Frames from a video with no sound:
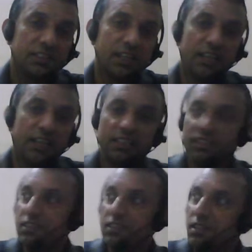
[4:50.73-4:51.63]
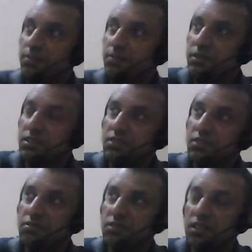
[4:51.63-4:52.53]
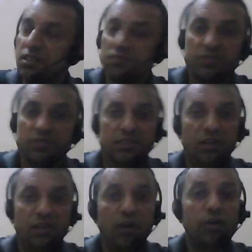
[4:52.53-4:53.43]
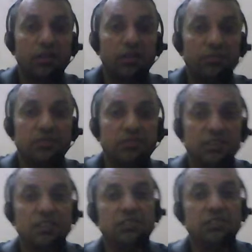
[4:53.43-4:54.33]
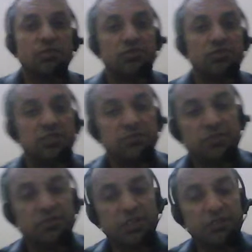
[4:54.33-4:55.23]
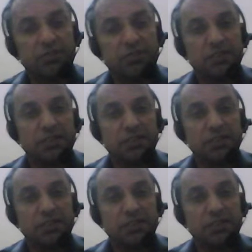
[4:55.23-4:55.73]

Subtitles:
any other third person is physically fit, how can we say he's or she is physically fit?